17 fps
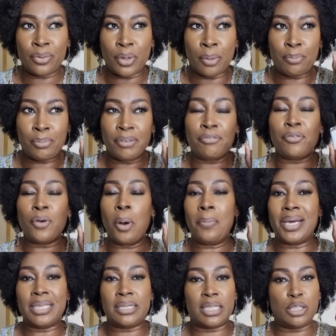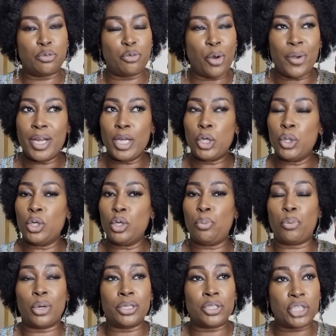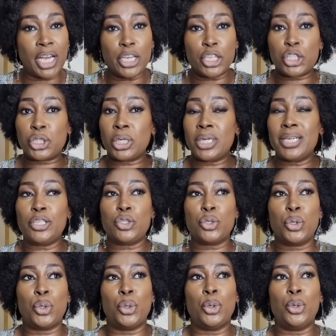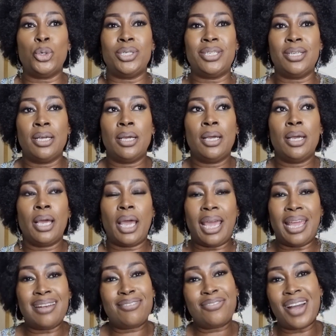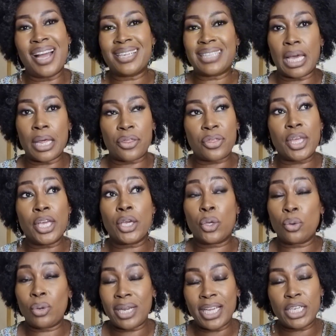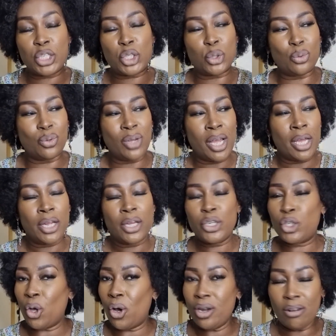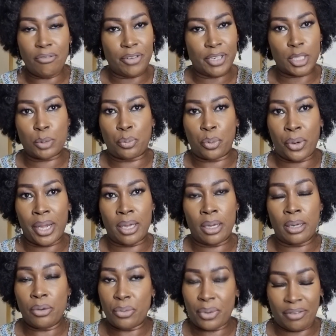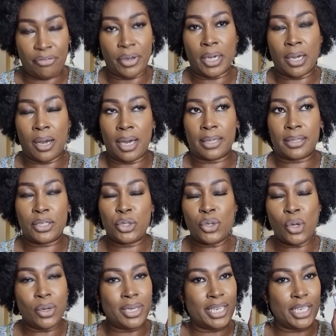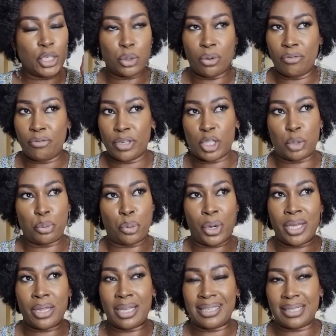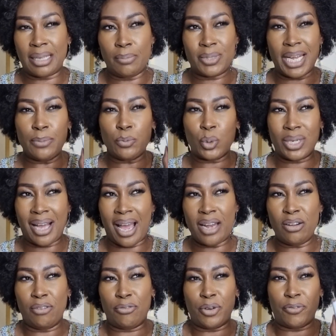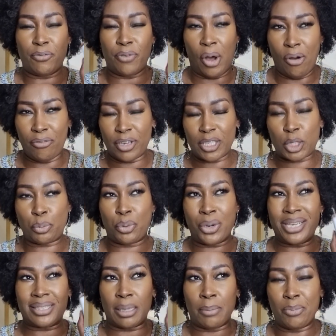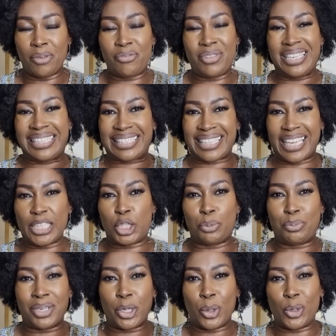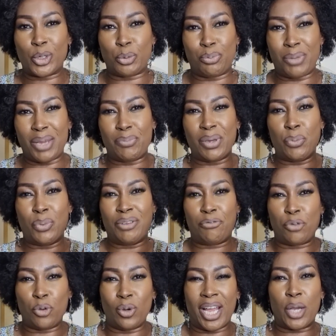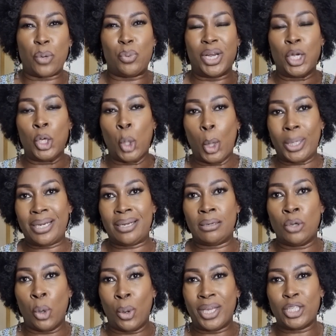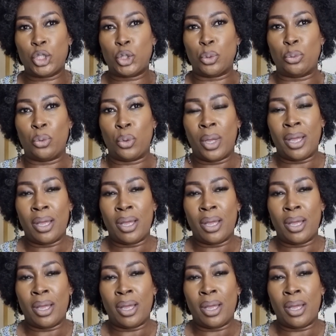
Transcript: performance is very good, projection is good. In fact, I think you need to, don't overspray Rifaaqat. You don't need to overspray this. Sometimes we kind of overspray some of these scents because maybe we feel like we're not going to